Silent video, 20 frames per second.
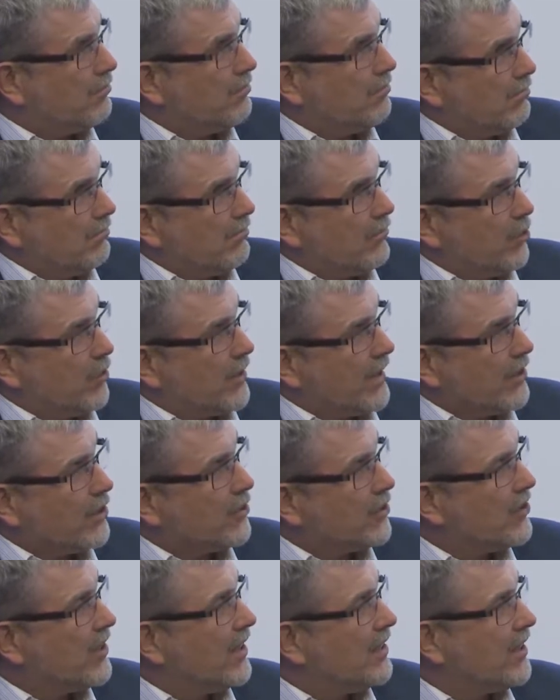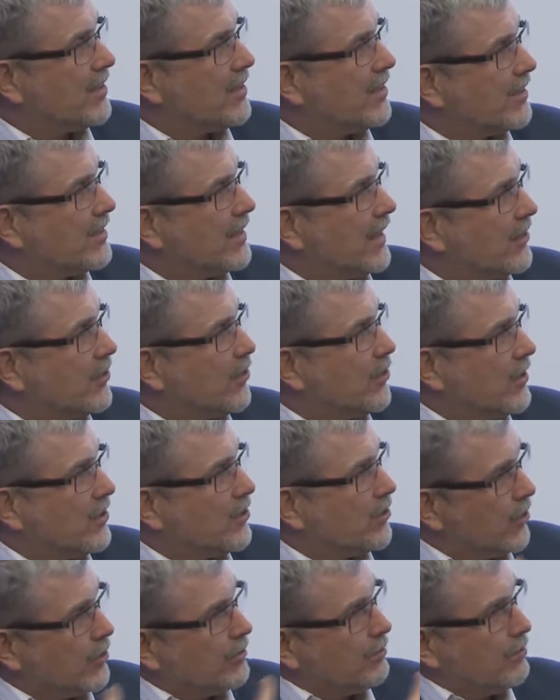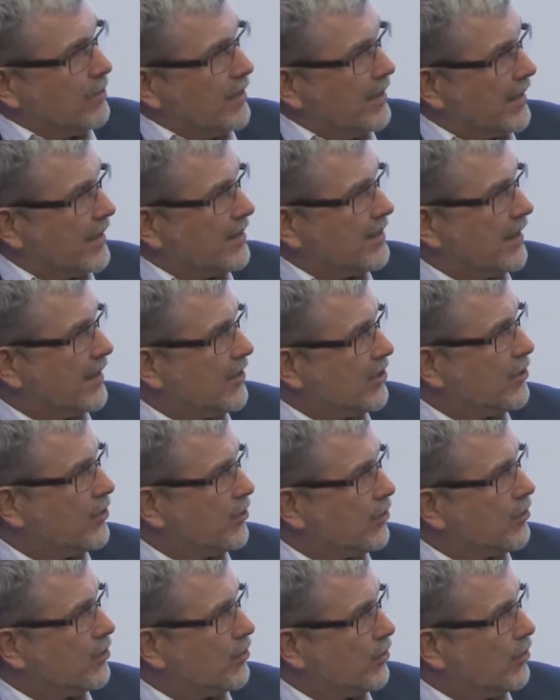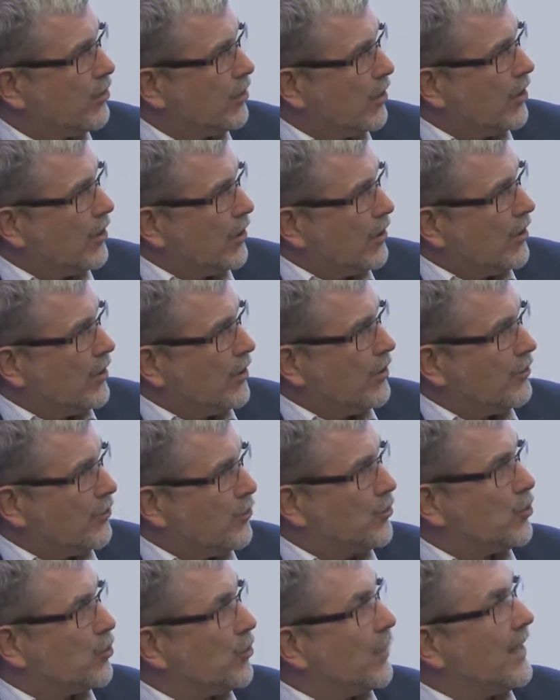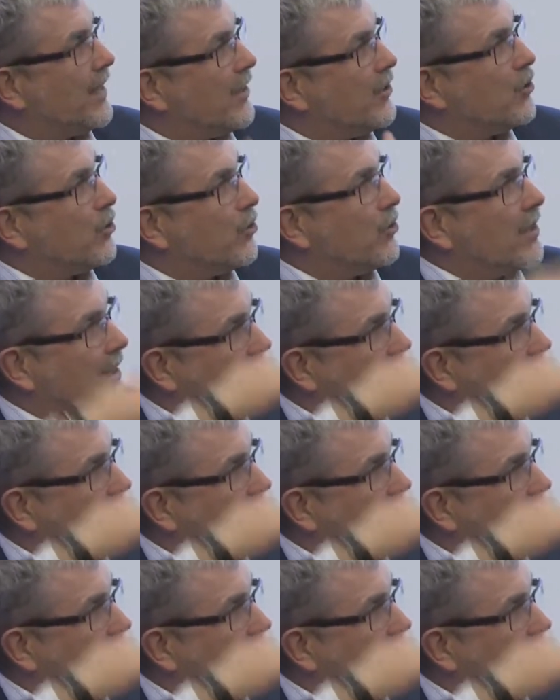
you cannot say that the sector is not paying attention to trying to keep